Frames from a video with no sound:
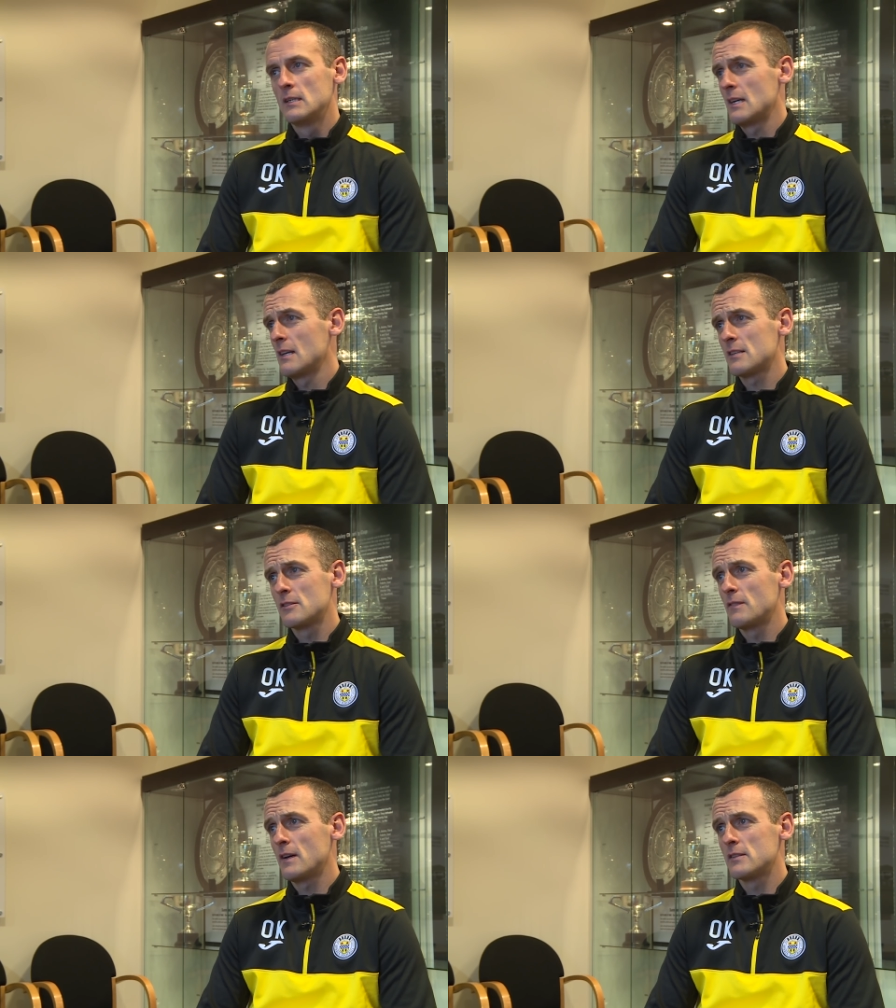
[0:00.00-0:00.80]
yeah, listen,
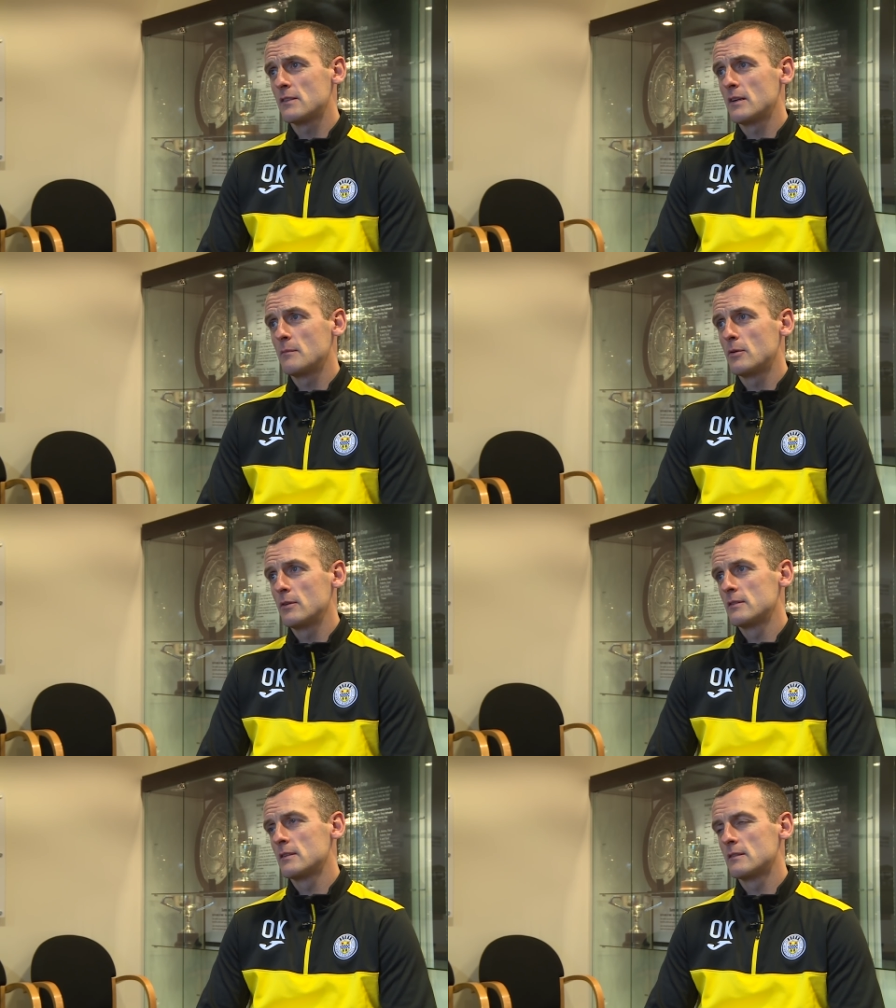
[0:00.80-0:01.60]
your fans are very
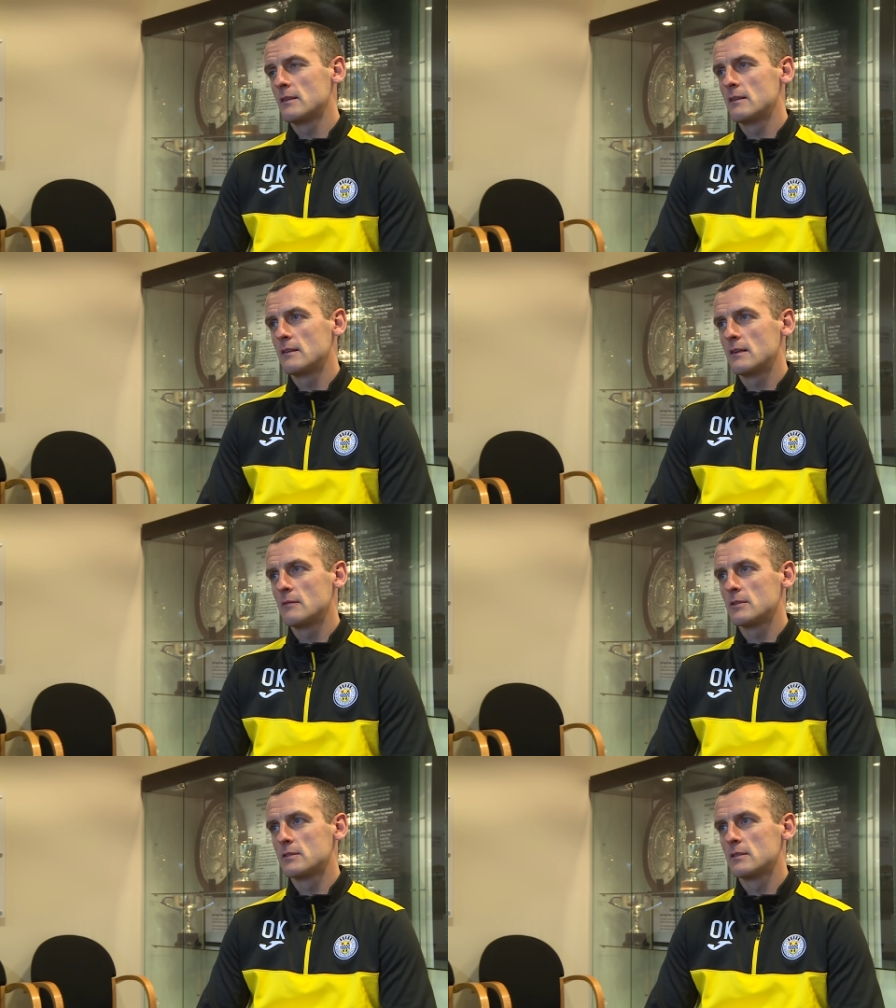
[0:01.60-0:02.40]
important, and
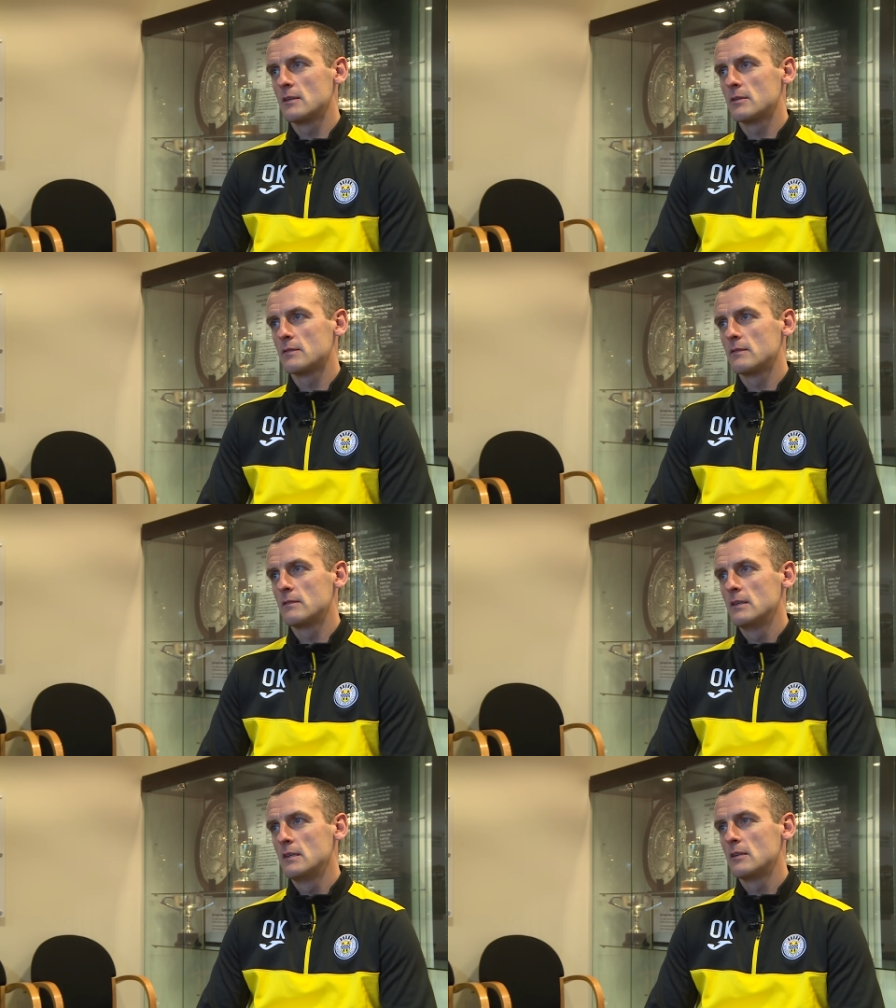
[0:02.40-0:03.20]
it was
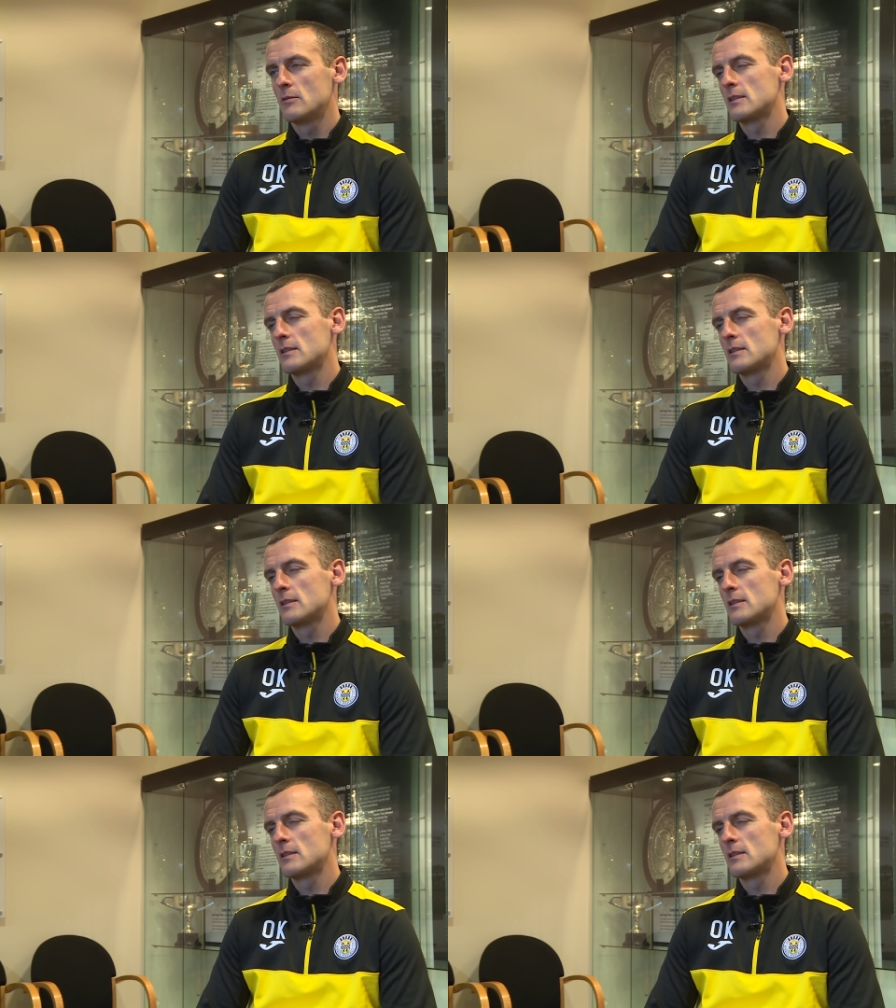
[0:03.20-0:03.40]
you know,